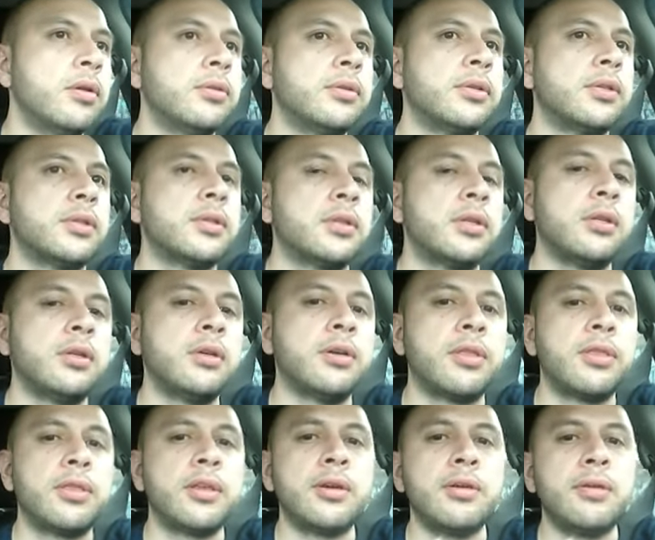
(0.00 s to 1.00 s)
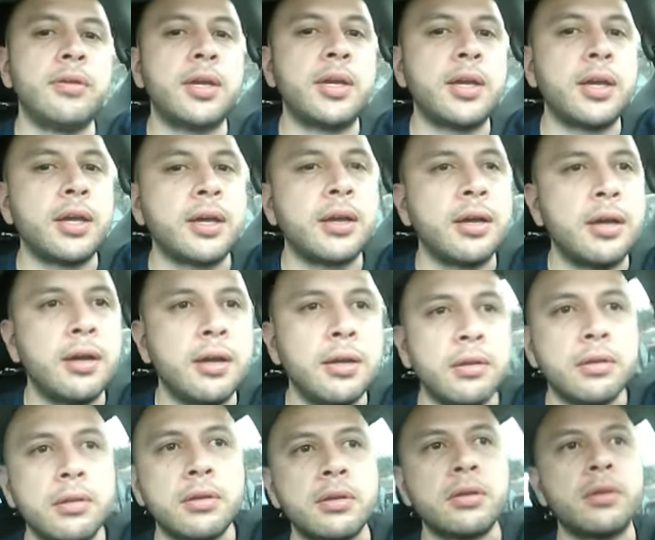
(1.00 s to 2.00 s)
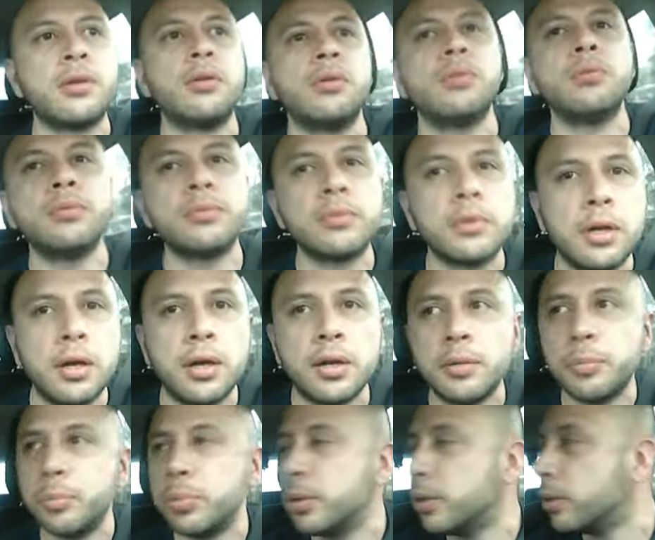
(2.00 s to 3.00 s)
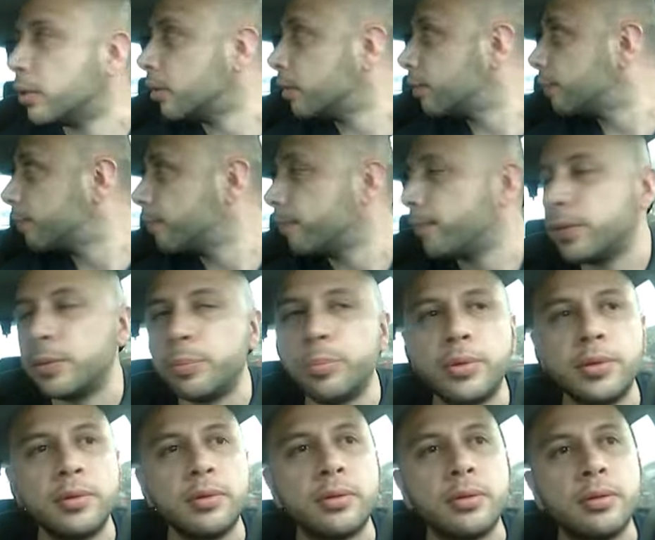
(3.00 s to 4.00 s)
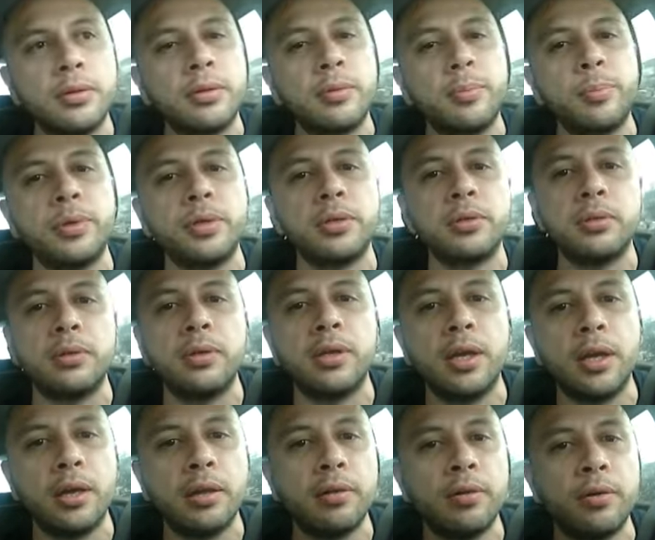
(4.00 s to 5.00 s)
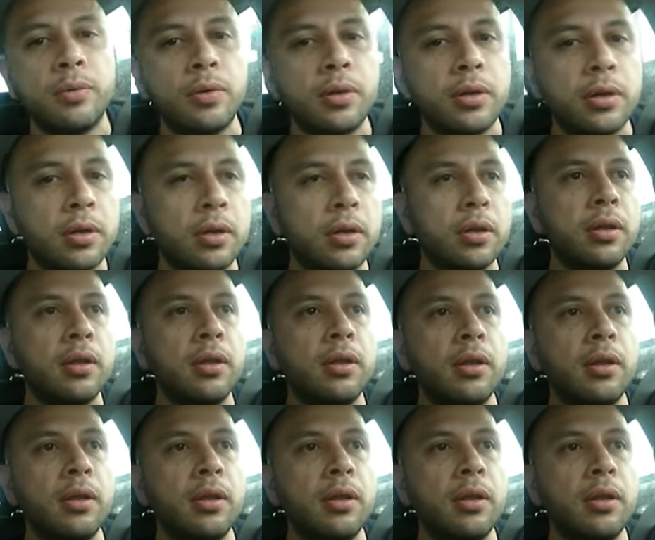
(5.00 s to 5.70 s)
just a little theory I got, kind of putting pieces of the puzzle together or whatnot.